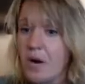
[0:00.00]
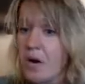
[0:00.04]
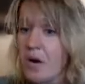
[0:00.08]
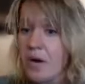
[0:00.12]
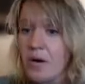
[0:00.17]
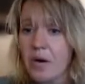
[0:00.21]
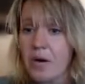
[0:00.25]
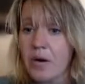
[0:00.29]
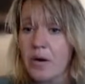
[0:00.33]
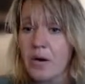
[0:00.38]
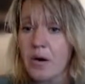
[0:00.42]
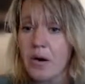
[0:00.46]

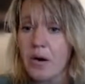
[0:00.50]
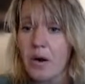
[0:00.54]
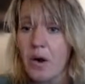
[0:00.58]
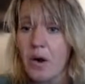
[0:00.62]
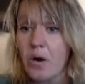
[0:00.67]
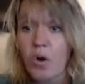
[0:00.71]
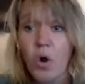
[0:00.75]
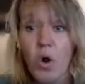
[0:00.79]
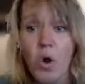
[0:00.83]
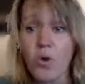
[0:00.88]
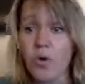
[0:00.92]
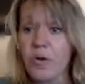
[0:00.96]
are
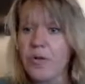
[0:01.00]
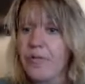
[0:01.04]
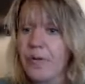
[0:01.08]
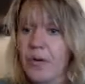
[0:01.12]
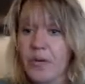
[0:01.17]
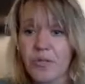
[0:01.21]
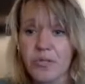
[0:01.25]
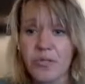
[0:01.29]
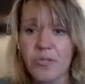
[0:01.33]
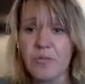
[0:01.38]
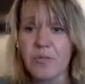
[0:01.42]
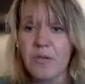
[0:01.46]
all of
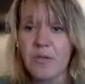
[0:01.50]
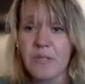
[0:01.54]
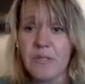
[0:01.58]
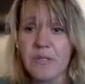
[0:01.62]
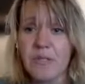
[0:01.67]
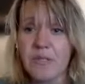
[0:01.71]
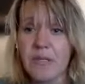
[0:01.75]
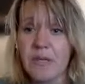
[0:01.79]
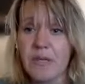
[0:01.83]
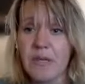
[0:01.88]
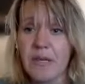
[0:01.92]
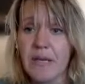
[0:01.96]
our
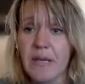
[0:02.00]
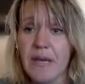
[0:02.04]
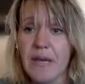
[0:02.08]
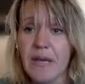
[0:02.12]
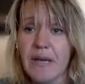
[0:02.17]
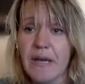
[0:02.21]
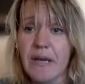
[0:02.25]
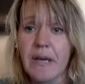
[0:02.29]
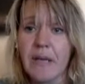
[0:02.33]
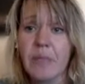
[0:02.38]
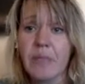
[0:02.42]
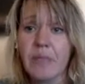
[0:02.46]
students going to
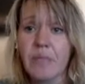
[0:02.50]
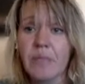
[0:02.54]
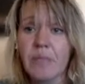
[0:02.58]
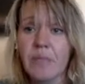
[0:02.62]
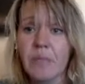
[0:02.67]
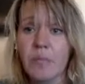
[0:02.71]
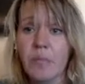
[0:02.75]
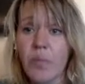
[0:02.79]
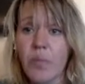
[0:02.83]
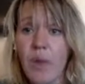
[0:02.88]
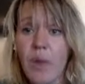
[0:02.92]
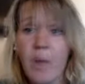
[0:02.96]
get it?
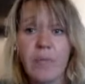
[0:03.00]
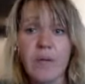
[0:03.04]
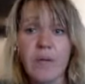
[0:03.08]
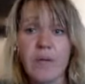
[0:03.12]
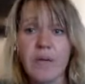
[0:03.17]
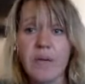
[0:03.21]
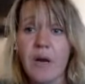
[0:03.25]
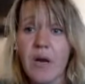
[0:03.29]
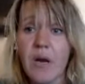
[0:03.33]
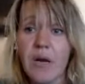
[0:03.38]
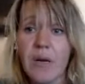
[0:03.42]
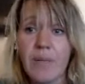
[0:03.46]
Probably
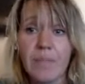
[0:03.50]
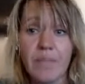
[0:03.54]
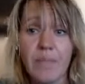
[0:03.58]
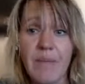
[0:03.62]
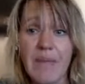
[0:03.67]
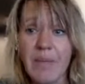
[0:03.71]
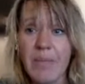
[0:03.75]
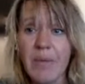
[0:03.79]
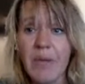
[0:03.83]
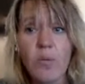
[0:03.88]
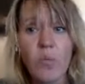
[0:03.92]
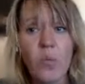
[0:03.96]
not.
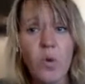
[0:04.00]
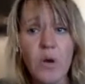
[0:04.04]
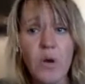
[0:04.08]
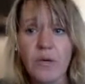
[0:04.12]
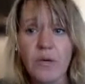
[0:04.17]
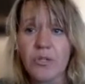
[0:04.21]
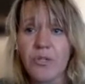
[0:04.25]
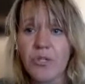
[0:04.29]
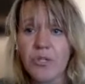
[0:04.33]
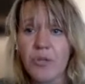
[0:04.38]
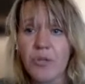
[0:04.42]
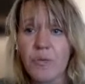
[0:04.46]
Maybe one
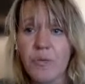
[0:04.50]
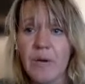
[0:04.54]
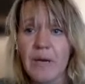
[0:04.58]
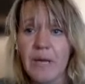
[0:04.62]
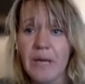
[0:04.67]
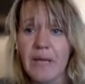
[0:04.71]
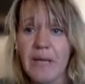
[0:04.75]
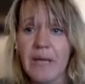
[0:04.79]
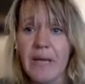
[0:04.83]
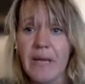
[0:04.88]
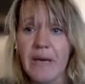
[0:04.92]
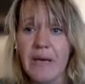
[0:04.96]
or two
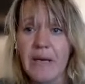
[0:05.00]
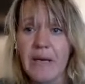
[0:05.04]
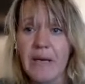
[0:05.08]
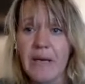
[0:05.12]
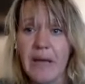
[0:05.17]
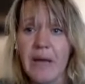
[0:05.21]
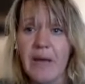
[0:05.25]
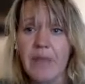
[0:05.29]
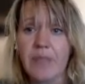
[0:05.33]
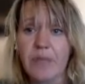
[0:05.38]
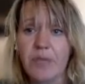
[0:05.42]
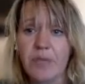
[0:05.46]
might get it
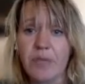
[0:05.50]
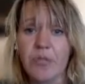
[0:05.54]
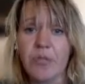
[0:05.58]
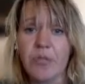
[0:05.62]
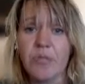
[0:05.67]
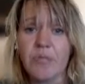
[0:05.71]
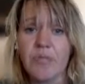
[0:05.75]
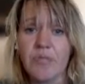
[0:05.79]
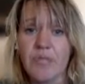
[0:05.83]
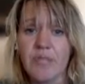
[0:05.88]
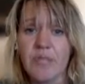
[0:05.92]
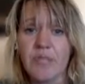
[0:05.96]
after
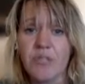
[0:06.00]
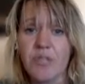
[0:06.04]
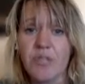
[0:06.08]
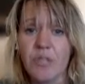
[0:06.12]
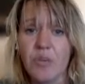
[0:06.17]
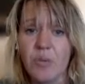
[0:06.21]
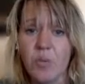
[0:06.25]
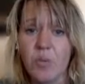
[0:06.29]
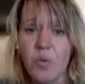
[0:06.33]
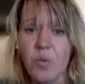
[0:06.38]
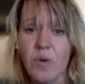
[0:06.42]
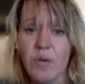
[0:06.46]
you teach
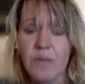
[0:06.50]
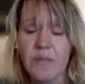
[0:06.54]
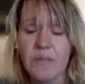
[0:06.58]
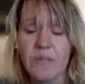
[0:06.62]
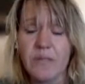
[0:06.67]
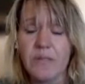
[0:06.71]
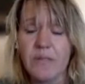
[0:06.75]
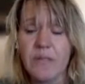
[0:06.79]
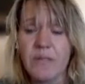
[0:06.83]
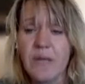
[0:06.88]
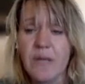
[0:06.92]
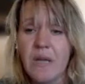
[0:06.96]
it once.
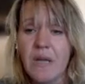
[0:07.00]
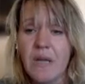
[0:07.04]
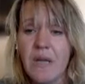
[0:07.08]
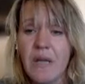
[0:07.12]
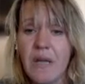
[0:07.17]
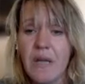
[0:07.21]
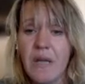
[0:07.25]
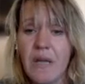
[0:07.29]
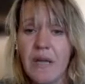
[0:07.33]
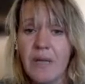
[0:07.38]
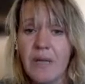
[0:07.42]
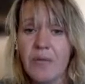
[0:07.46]

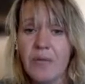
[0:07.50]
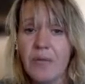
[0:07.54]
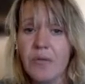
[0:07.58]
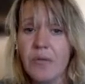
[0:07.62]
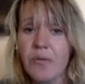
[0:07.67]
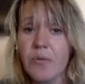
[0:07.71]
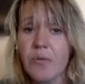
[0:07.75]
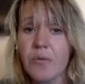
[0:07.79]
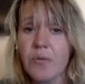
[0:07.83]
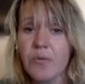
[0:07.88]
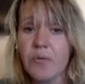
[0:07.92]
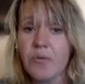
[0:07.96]
If
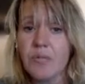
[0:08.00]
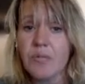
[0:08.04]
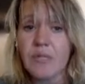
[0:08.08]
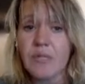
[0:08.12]
you